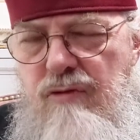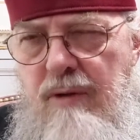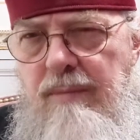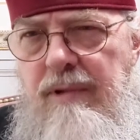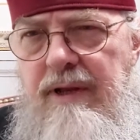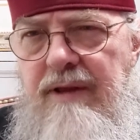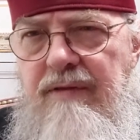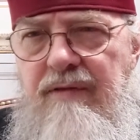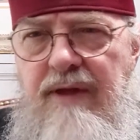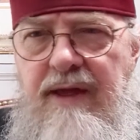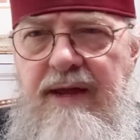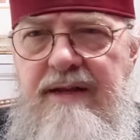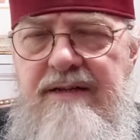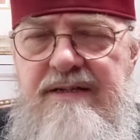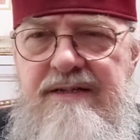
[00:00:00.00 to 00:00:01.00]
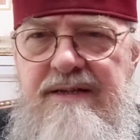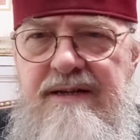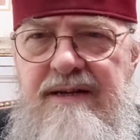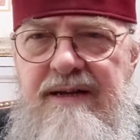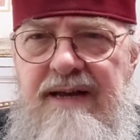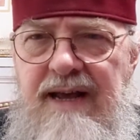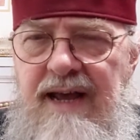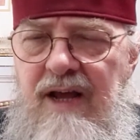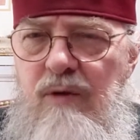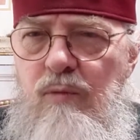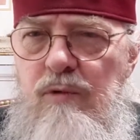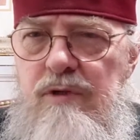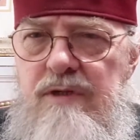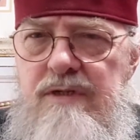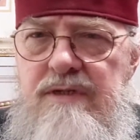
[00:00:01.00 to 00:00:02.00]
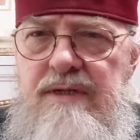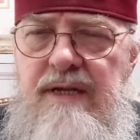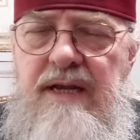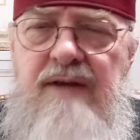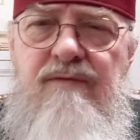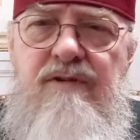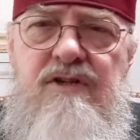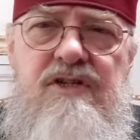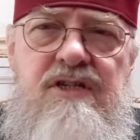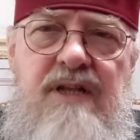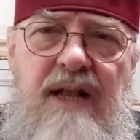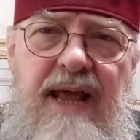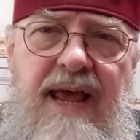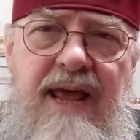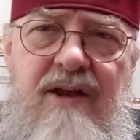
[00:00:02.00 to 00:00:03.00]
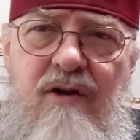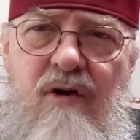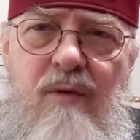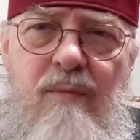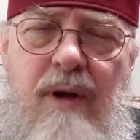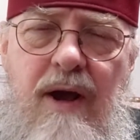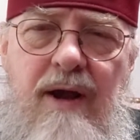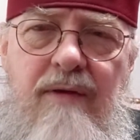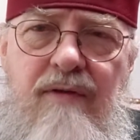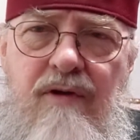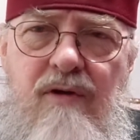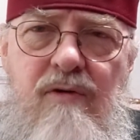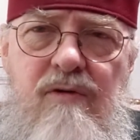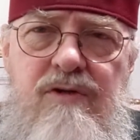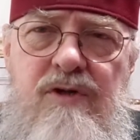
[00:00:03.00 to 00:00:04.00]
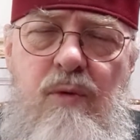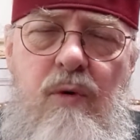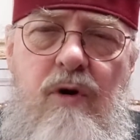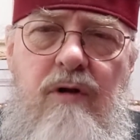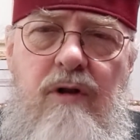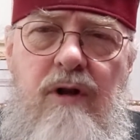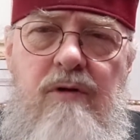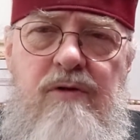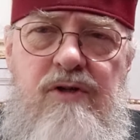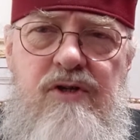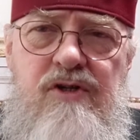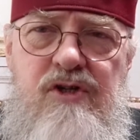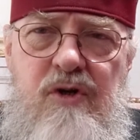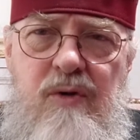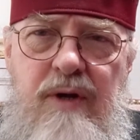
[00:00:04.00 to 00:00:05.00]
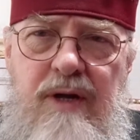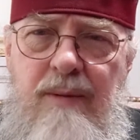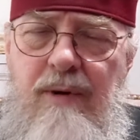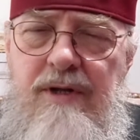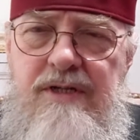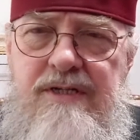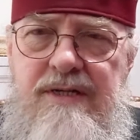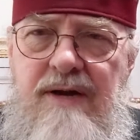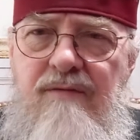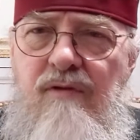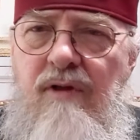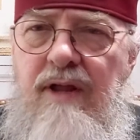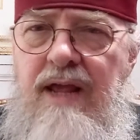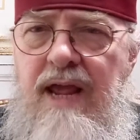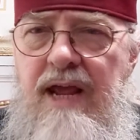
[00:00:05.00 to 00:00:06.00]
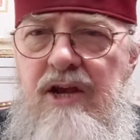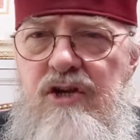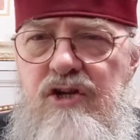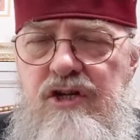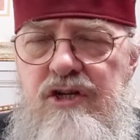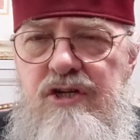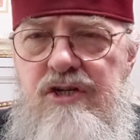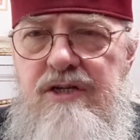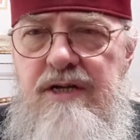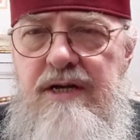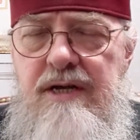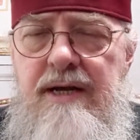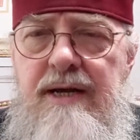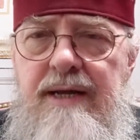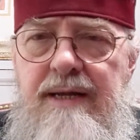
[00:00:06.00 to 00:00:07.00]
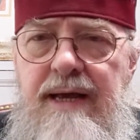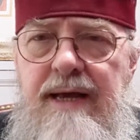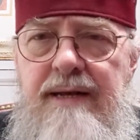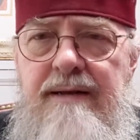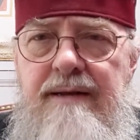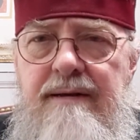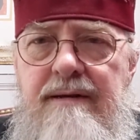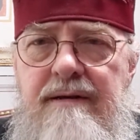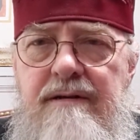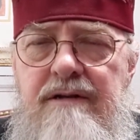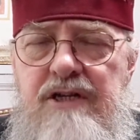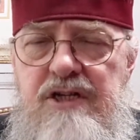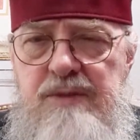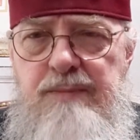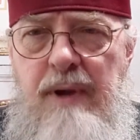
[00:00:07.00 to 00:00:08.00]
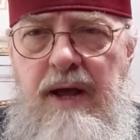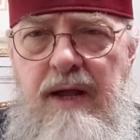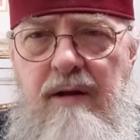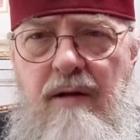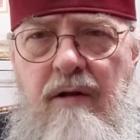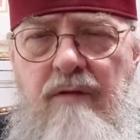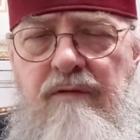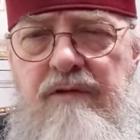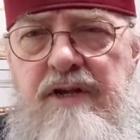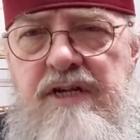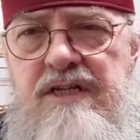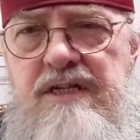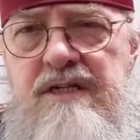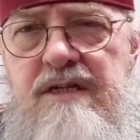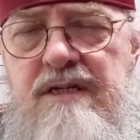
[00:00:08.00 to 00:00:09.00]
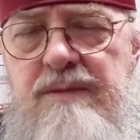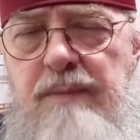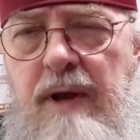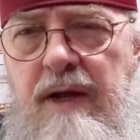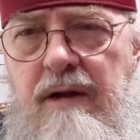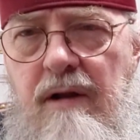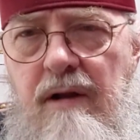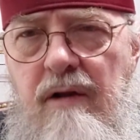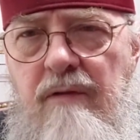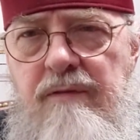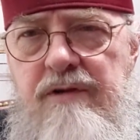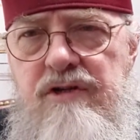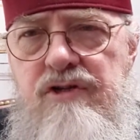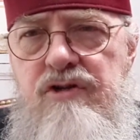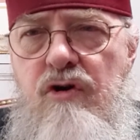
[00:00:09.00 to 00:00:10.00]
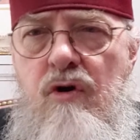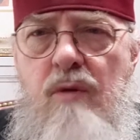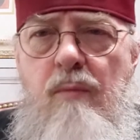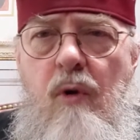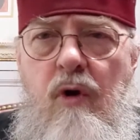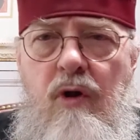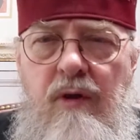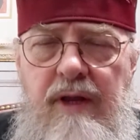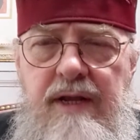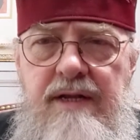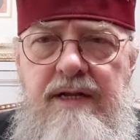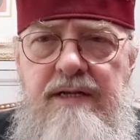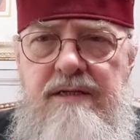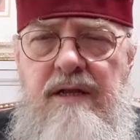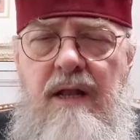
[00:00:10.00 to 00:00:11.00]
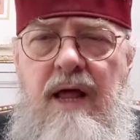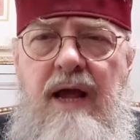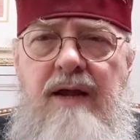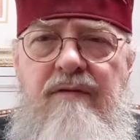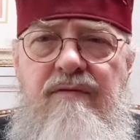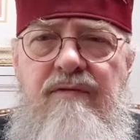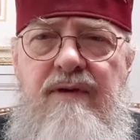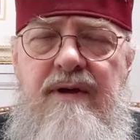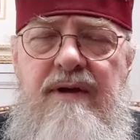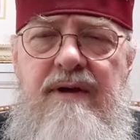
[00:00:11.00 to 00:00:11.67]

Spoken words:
troubling things, and was even slandered by those that were closest to him on several occasions. Yet, despite all of this turmoil in his life,